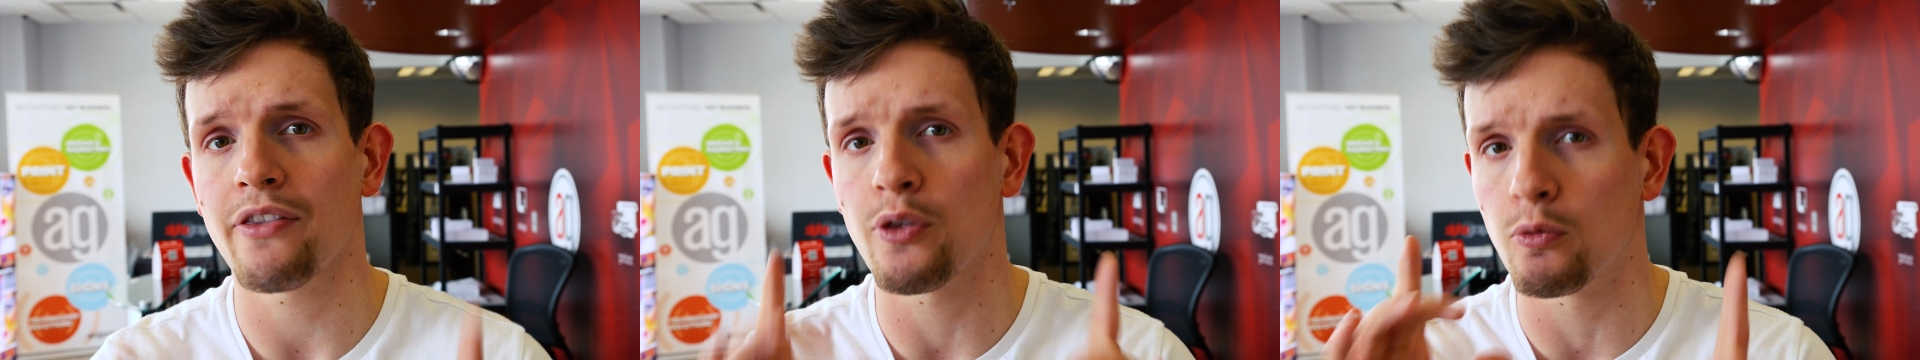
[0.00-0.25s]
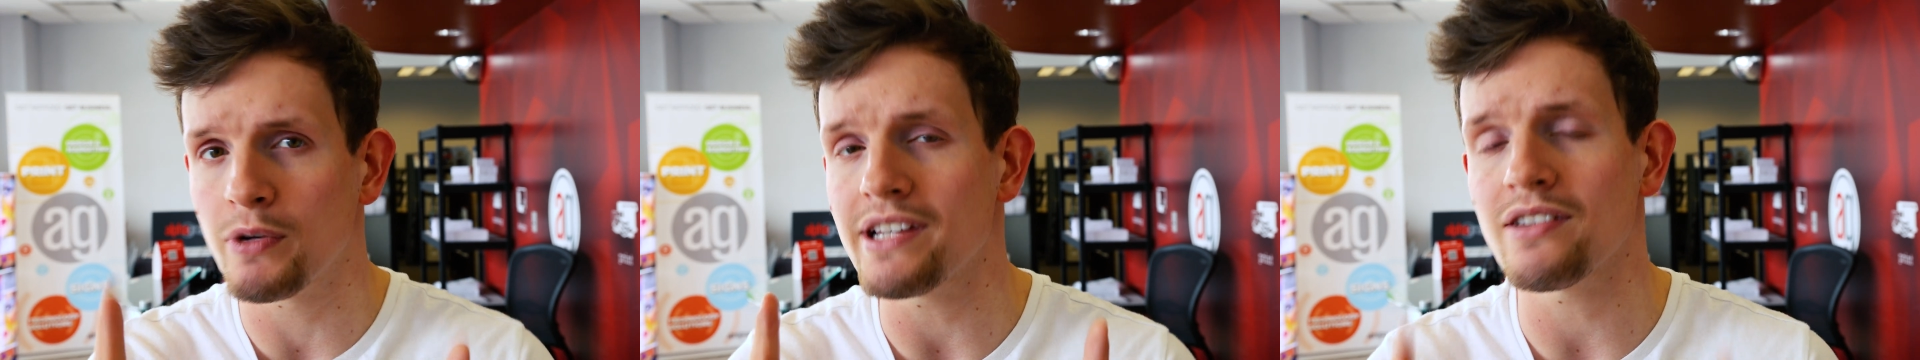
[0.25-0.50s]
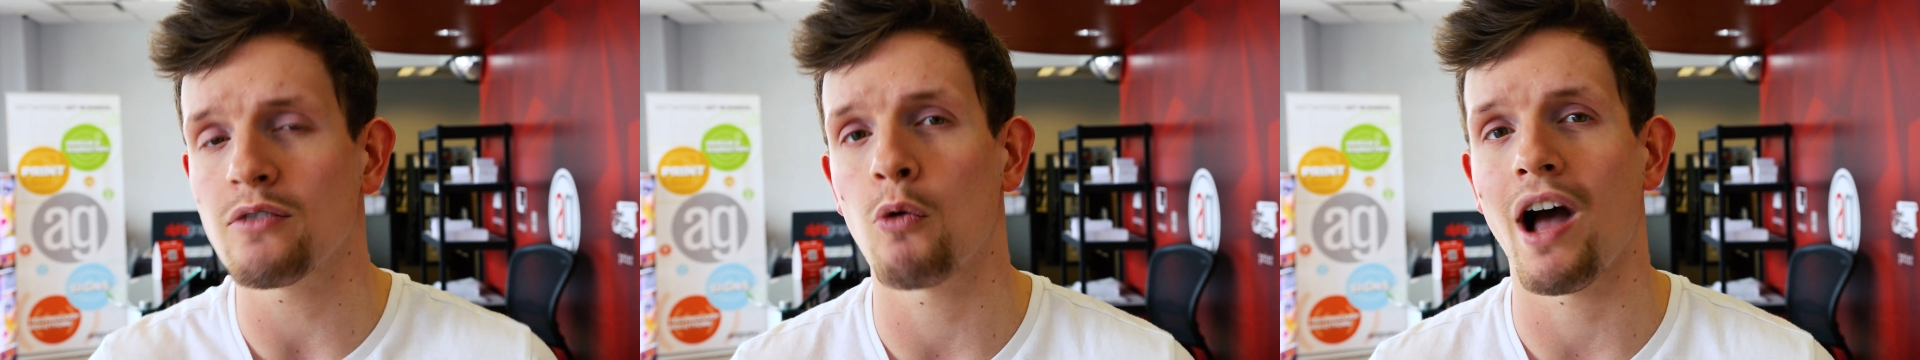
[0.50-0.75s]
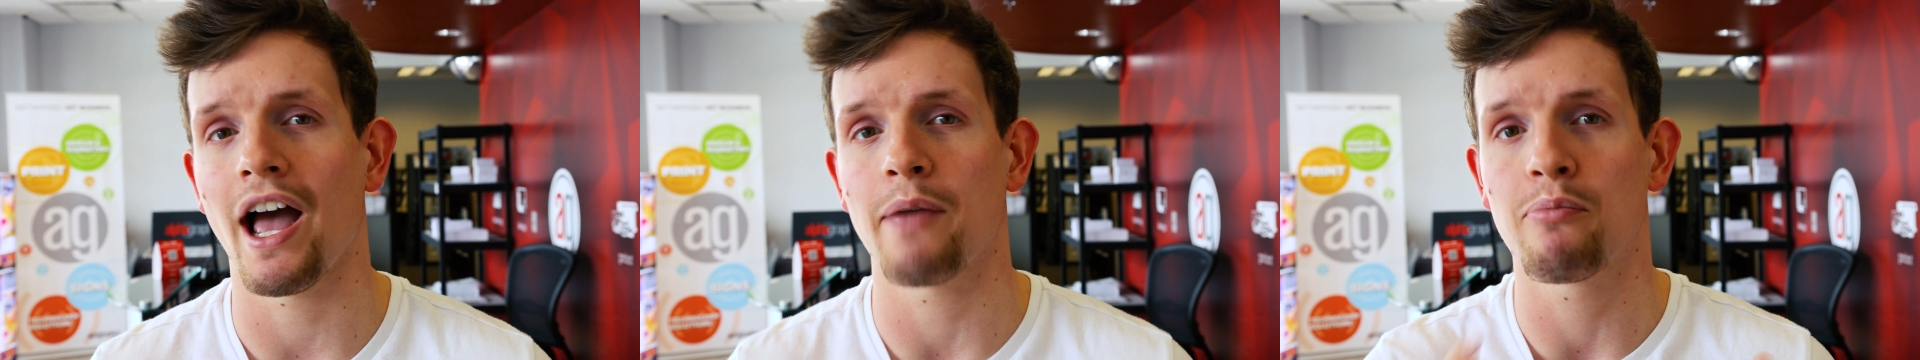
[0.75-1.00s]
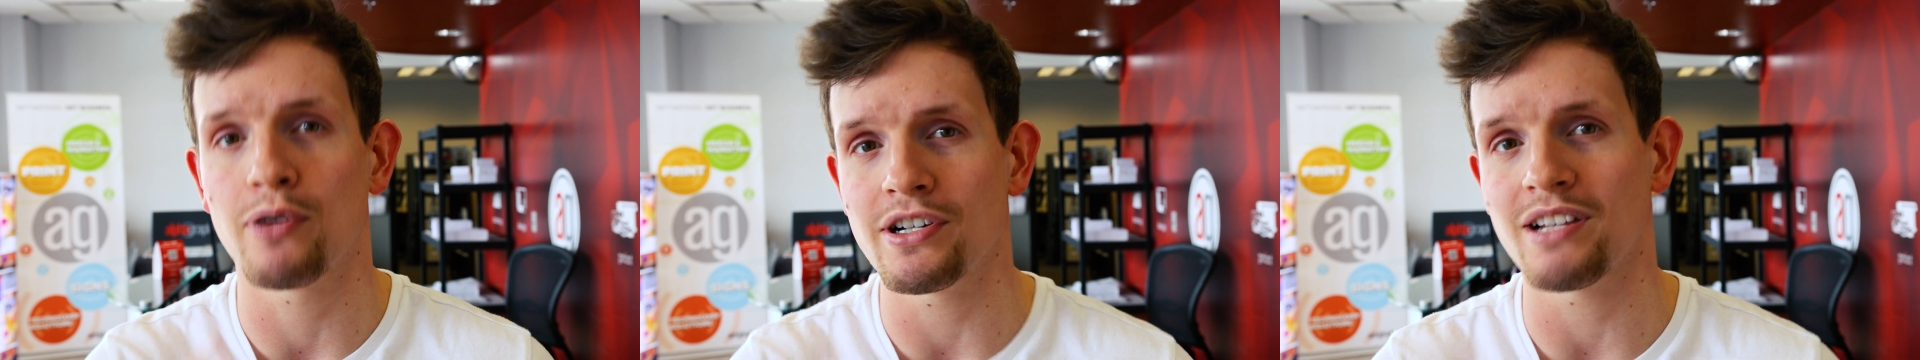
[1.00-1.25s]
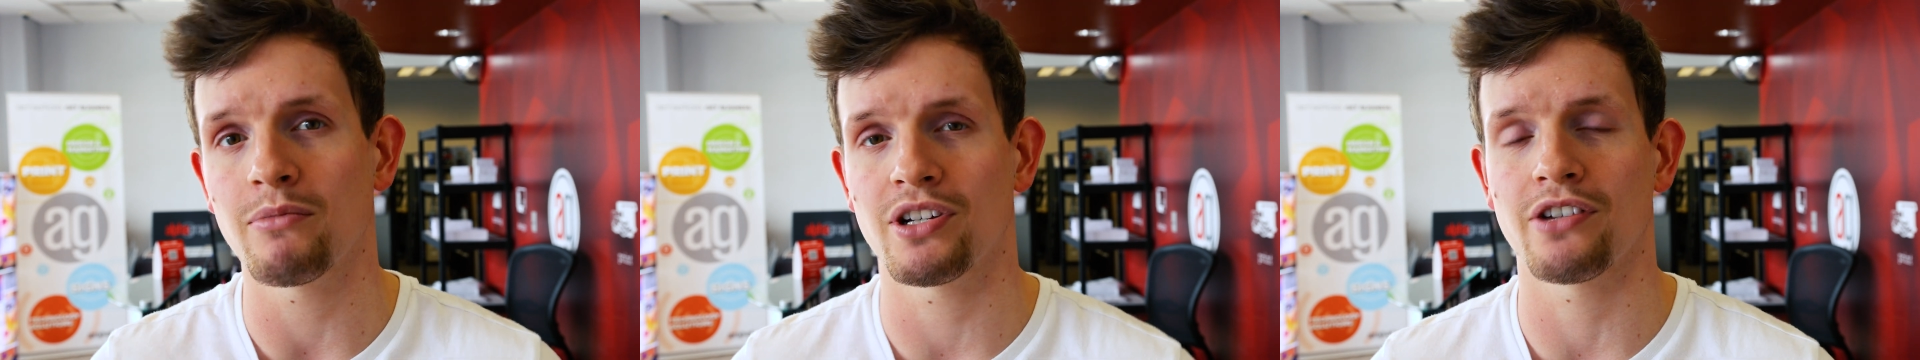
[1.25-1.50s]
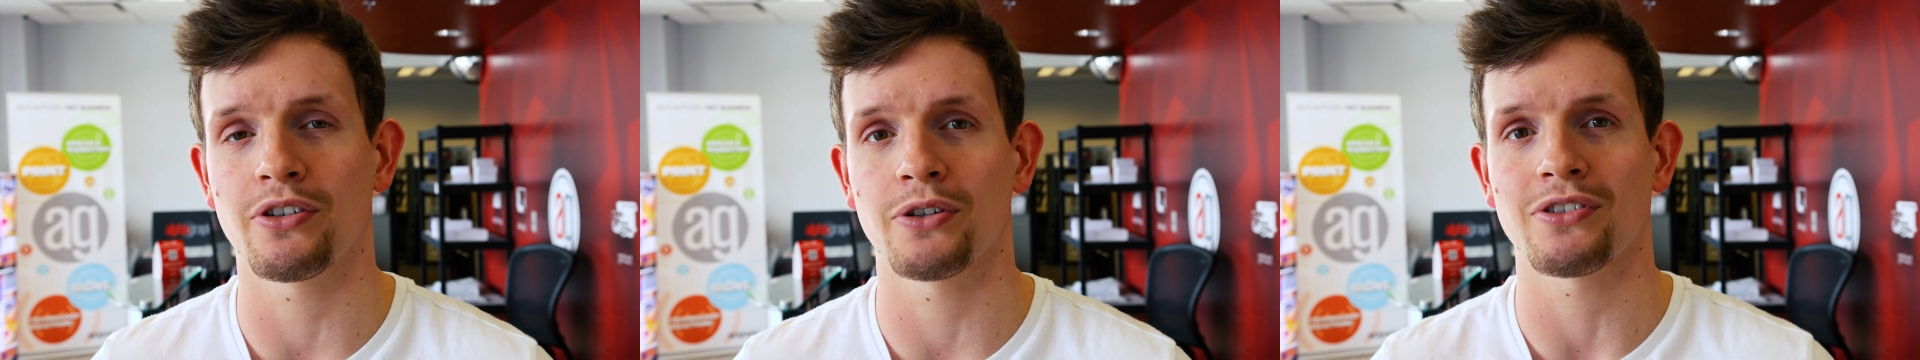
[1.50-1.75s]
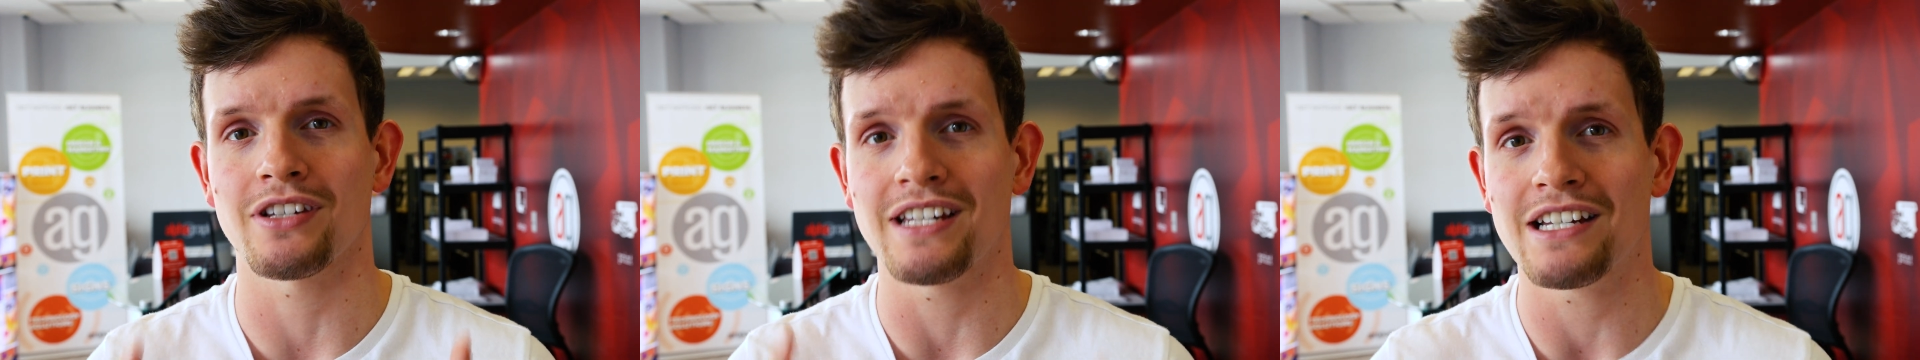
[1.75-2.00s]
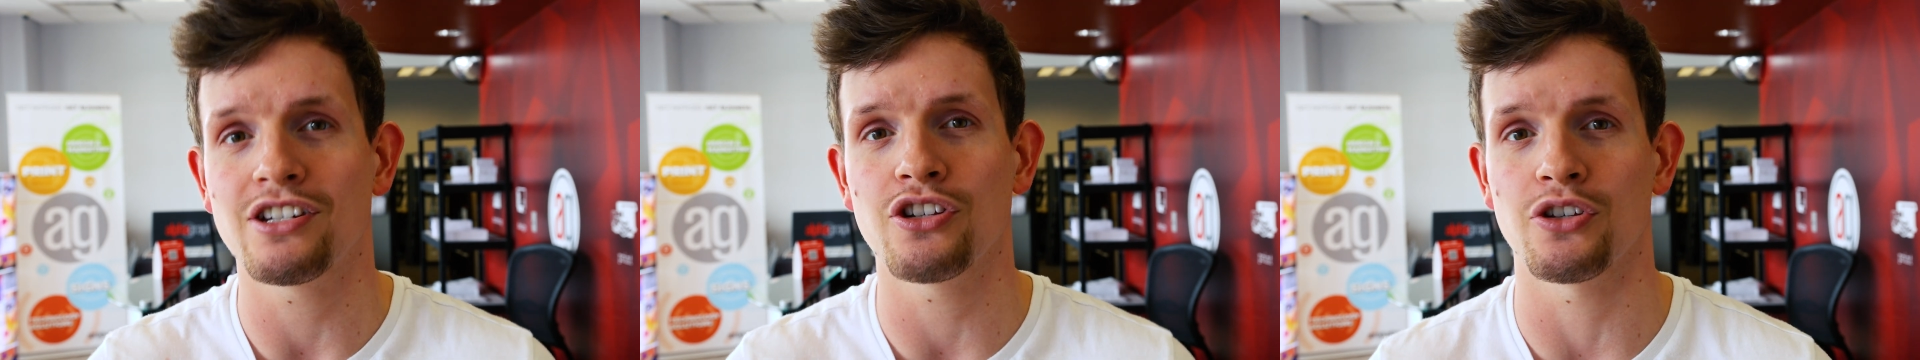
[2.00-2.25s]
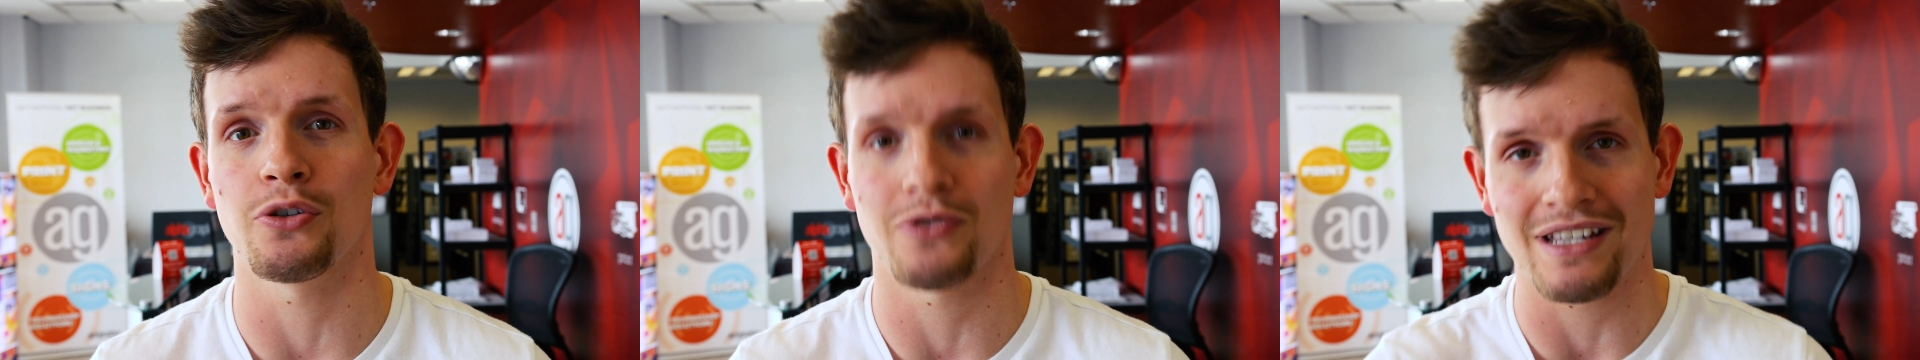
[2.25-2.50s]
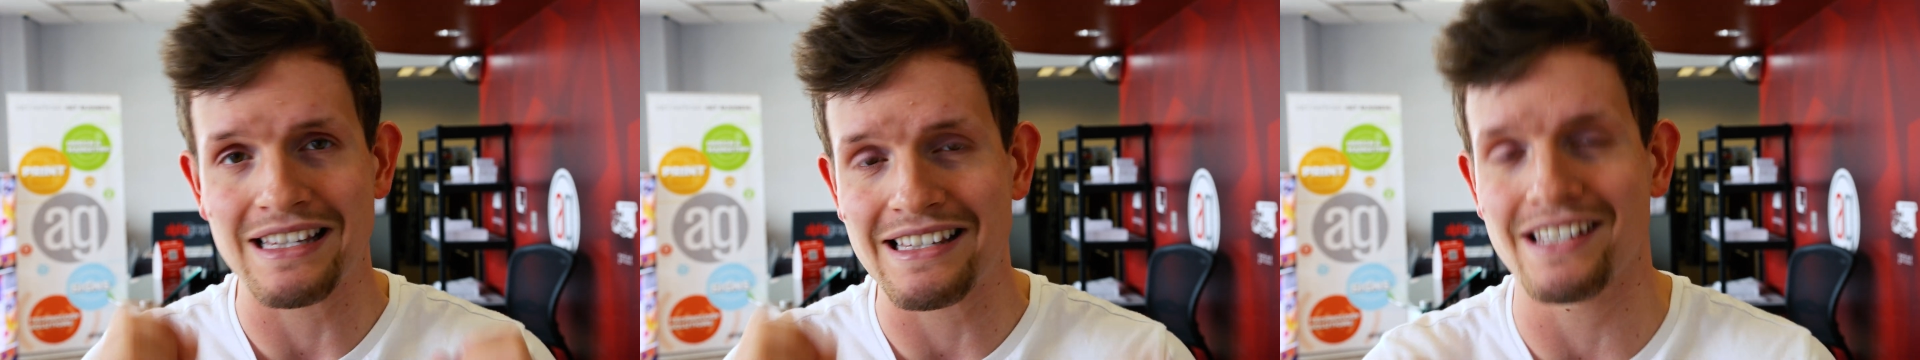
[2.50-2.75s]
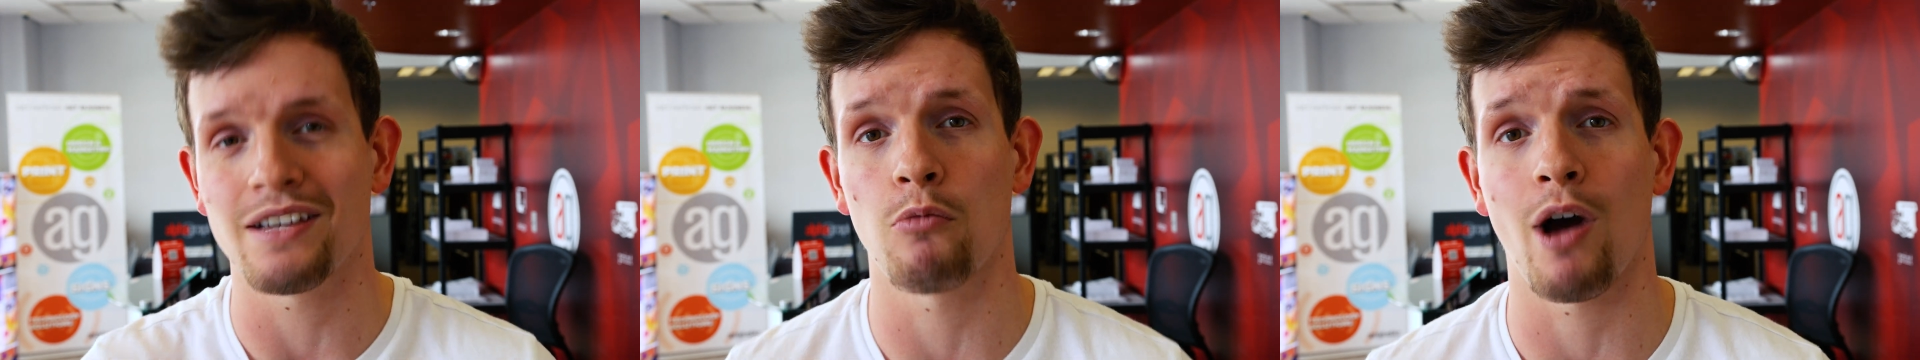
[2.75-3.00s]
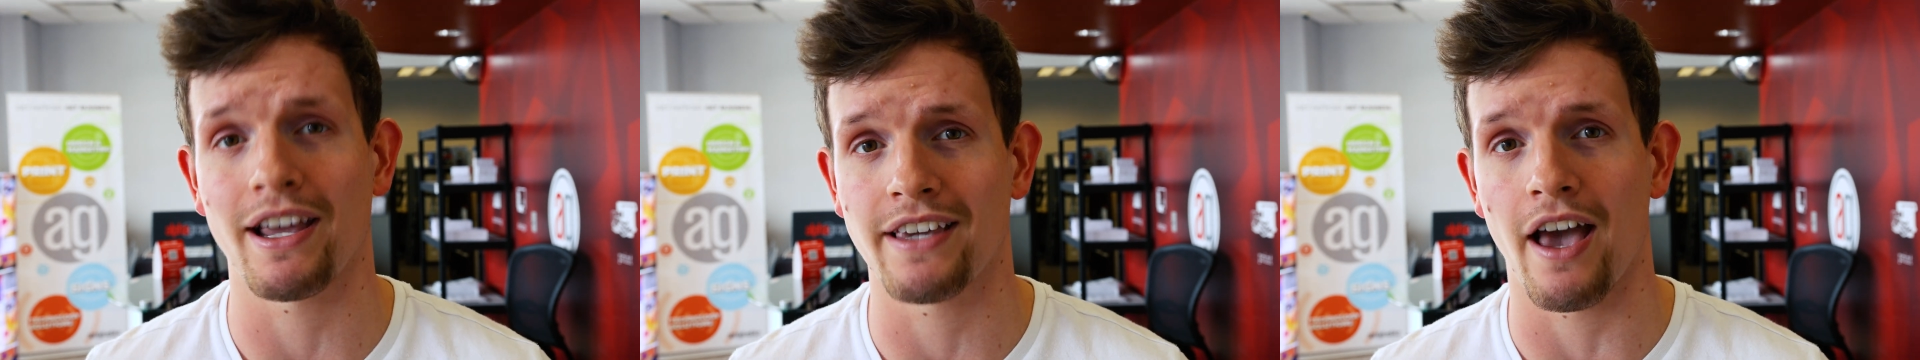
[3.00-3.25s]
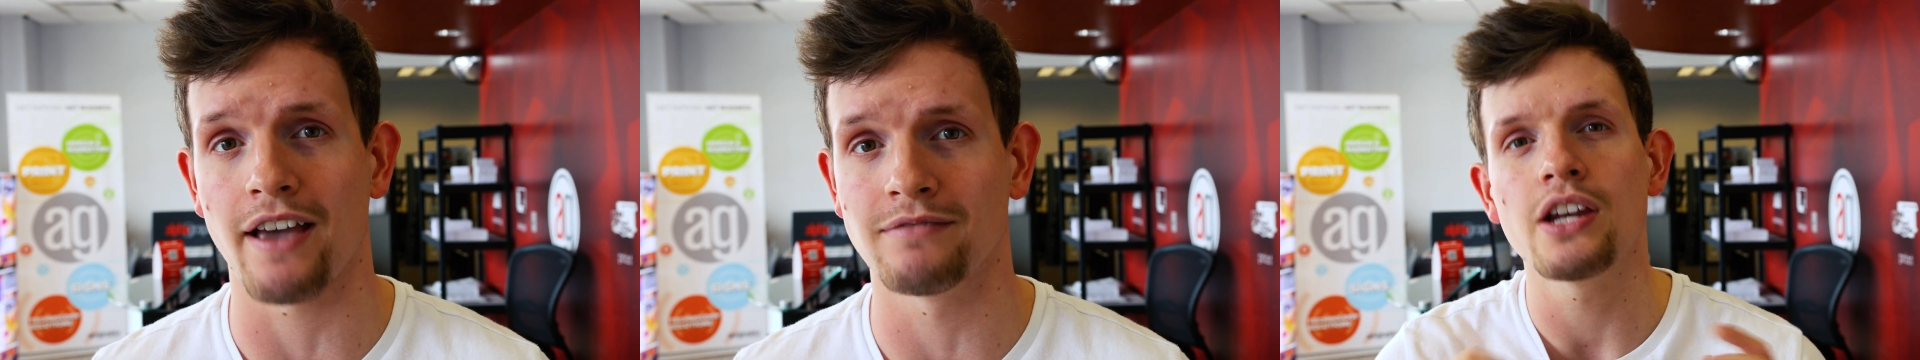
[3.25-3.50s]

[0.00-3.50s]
and the reason why printing materials need to use C M Y K.